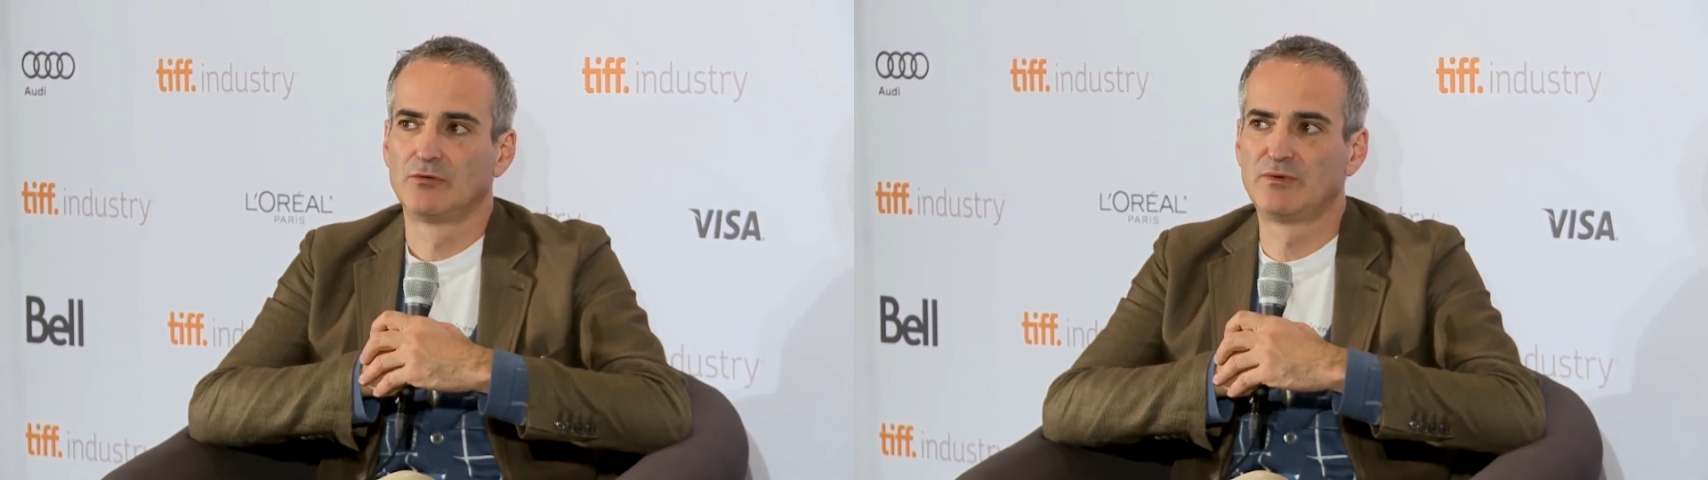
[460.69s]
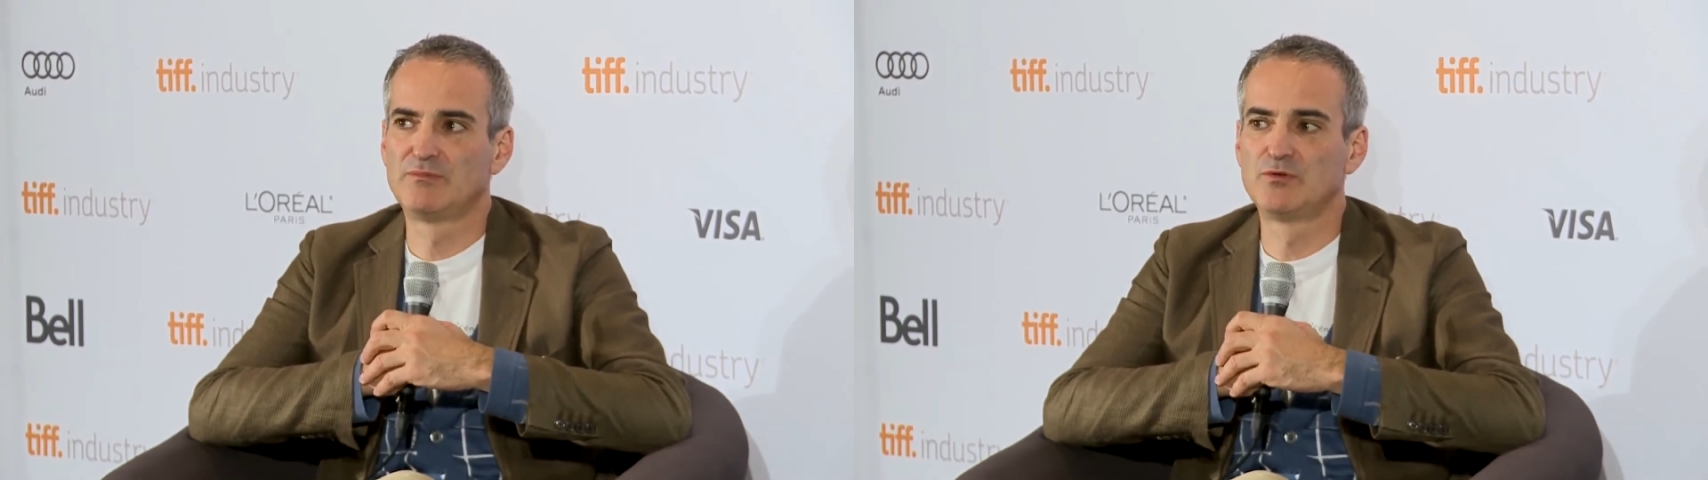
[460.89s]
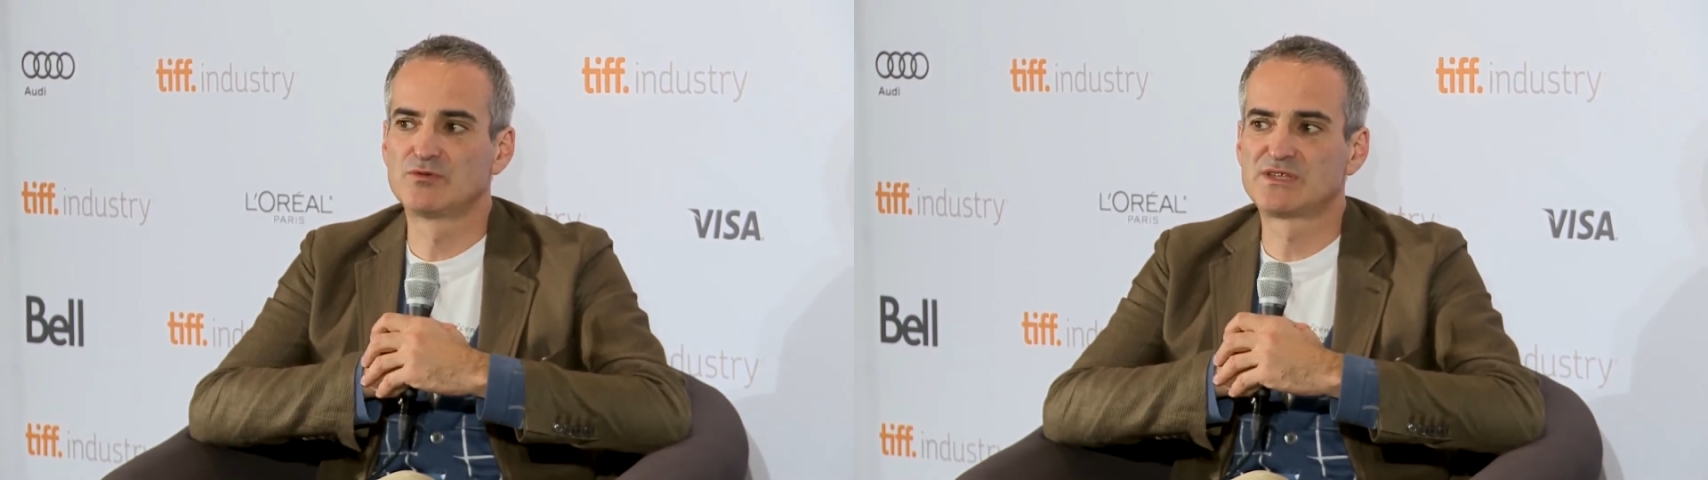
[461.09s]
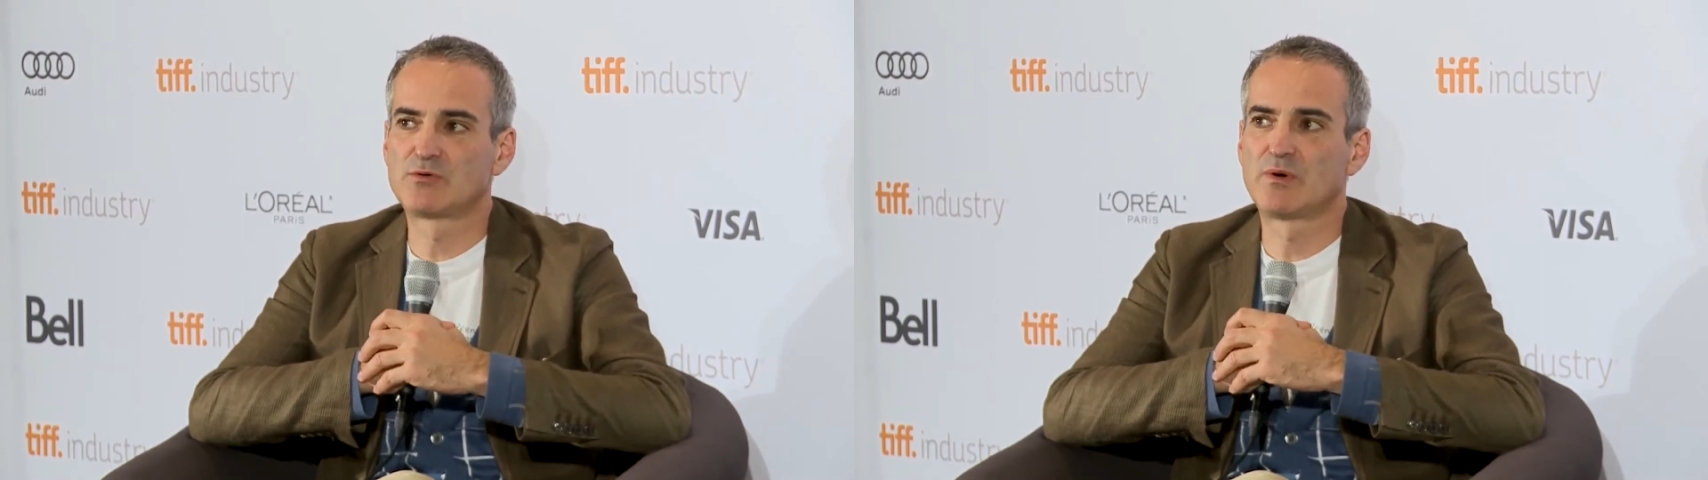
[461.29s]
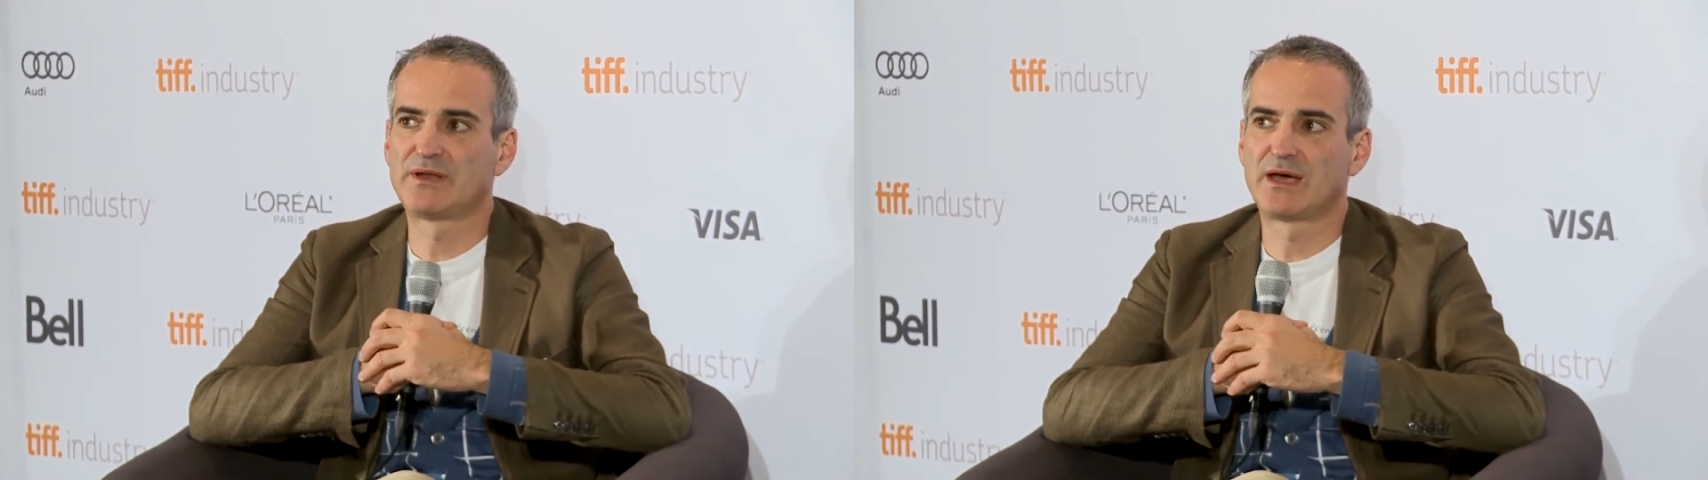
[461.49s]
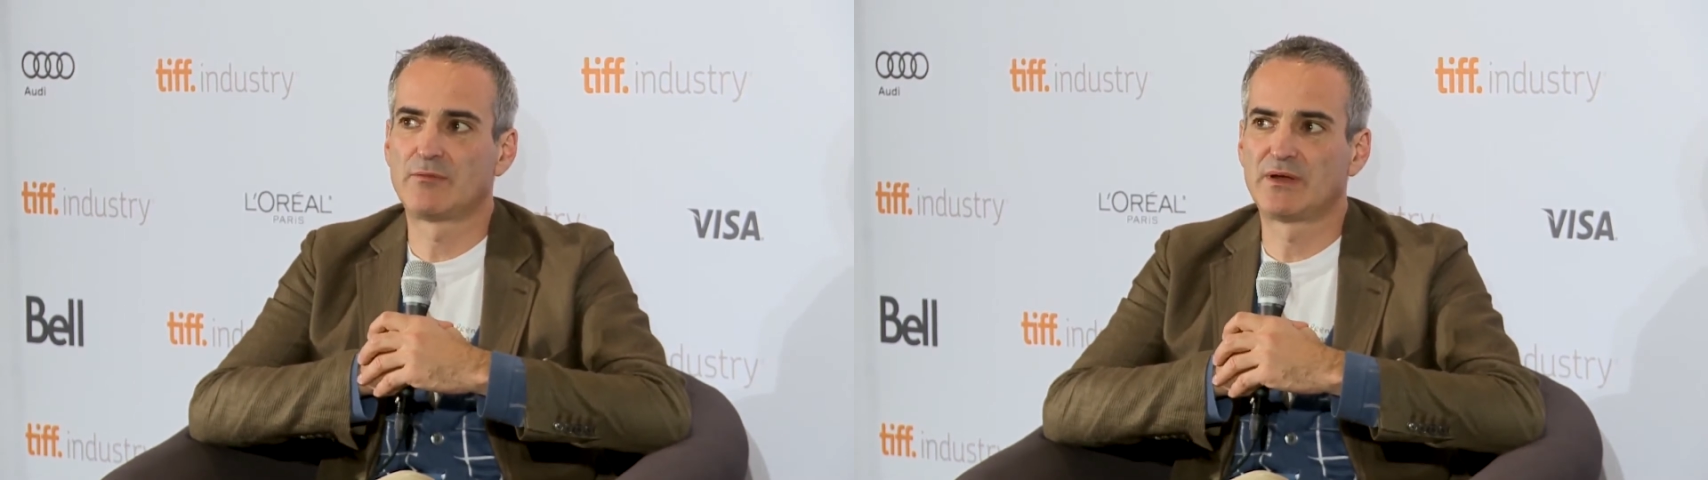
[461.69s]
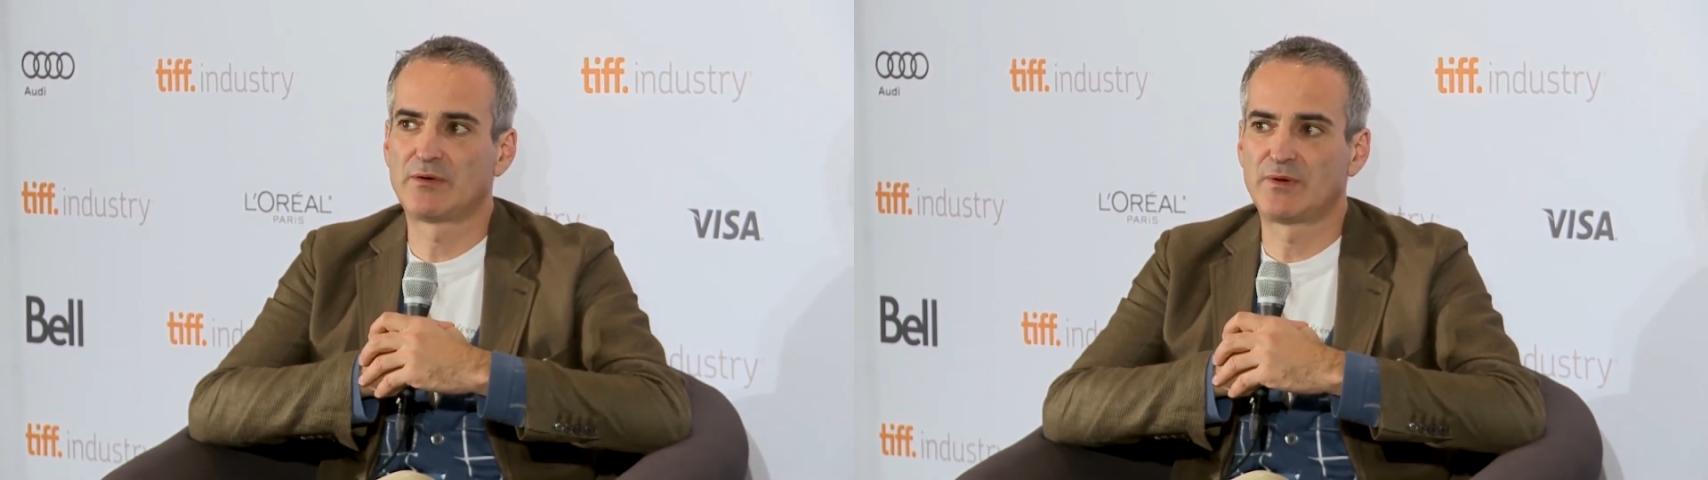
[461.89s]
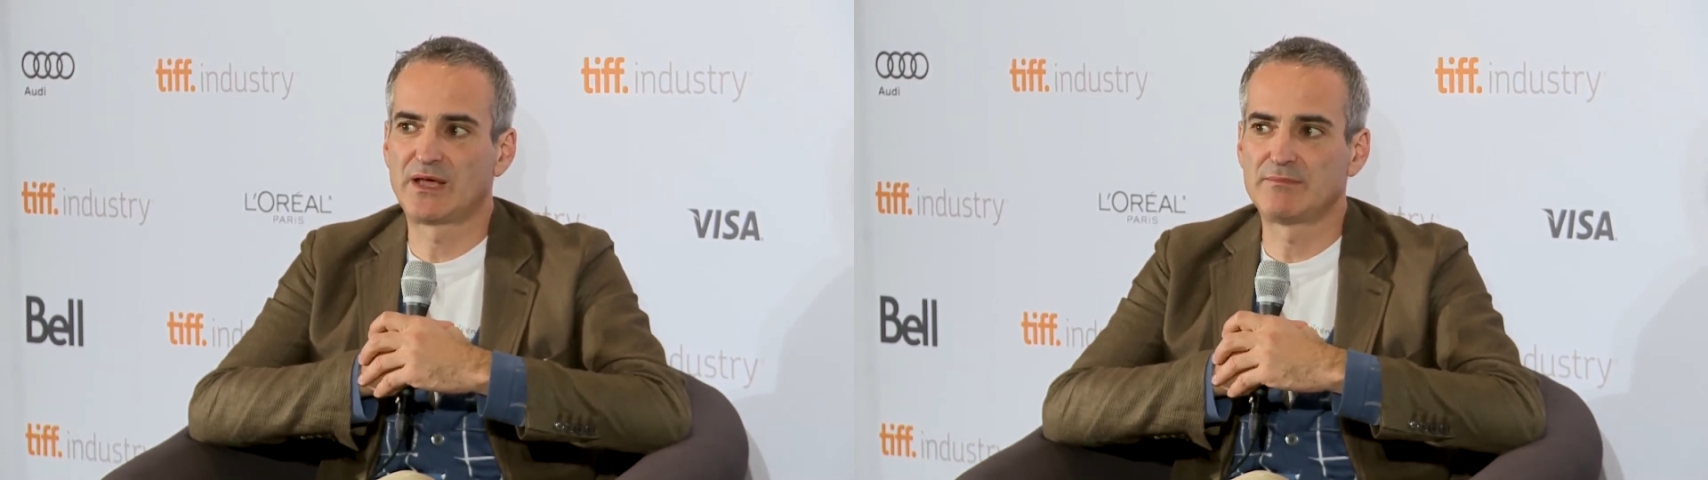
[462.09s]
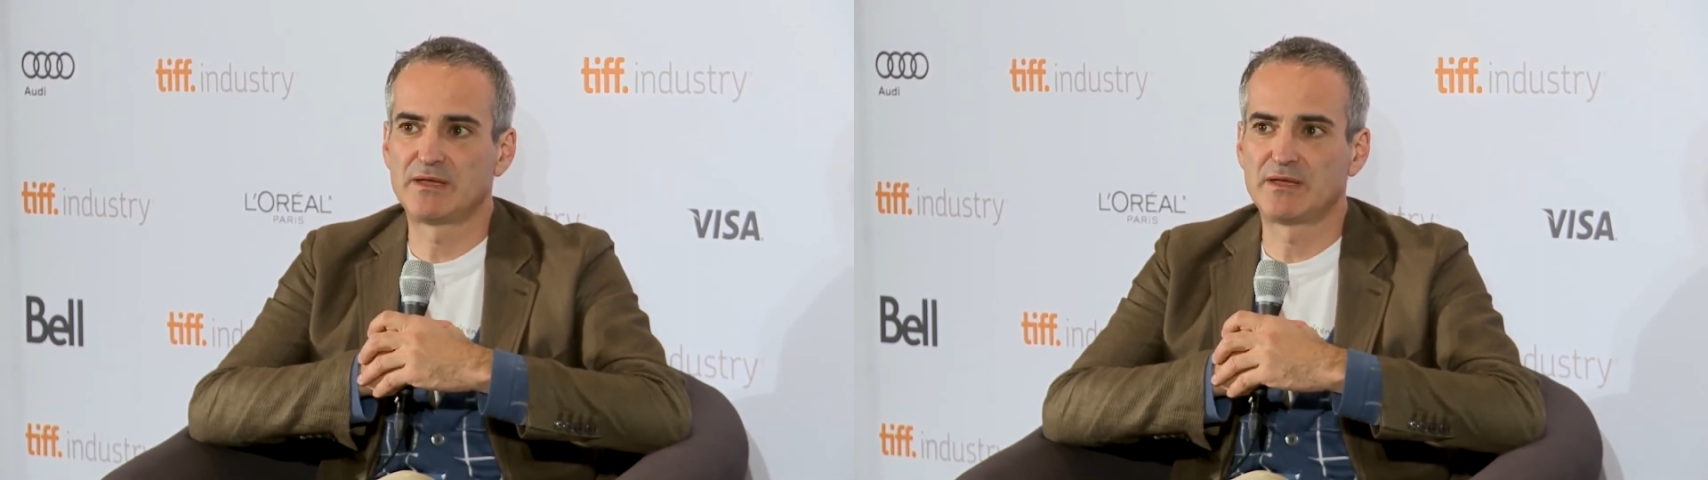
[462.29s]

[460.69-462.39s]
music when I